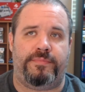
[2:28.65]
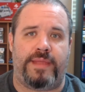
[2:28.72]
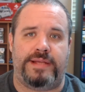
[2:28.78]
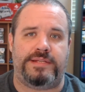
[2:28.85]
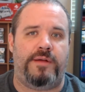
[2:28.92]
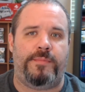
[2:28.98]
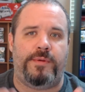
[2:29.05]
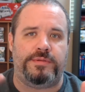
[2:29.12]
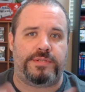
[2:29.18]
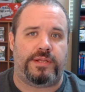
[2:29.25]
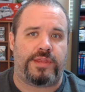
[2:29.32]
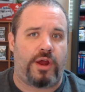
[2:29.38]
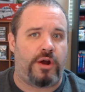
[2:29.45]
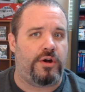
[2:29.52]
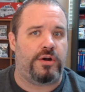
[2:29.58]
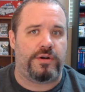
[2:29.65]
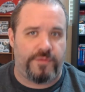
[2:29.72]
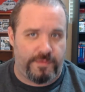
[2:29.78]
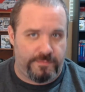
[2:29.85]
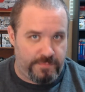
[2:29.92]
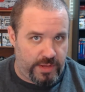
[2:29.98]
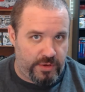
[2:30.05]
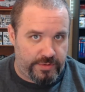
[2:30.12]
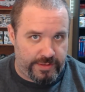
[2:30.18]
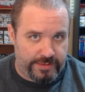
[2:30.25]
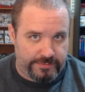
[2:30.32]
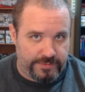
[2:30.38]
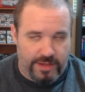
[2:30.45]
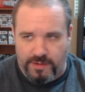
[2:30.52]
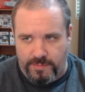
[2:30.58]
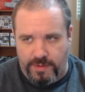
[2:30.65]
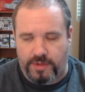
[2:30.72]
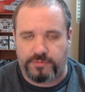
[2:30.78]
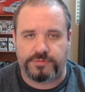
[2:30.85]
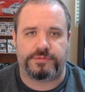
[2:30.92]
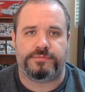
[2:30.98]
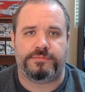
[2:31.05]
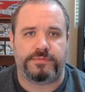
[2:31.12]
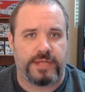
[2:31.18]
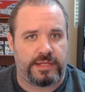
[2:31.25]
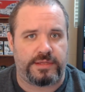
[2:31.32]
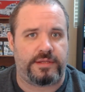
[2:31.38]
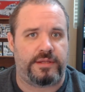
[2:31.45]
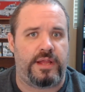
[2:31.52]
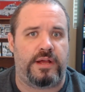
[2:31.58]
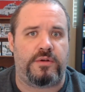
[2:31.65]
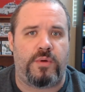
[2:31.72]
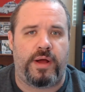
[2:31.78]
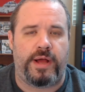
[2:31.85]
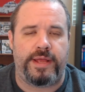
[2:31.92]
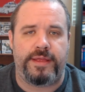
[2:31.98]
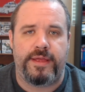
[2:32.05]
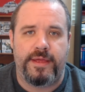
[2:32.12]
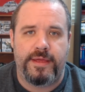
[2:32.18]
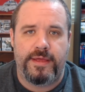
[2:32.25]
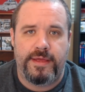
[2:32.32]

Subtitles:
That's almost 1/3 almost, not quite.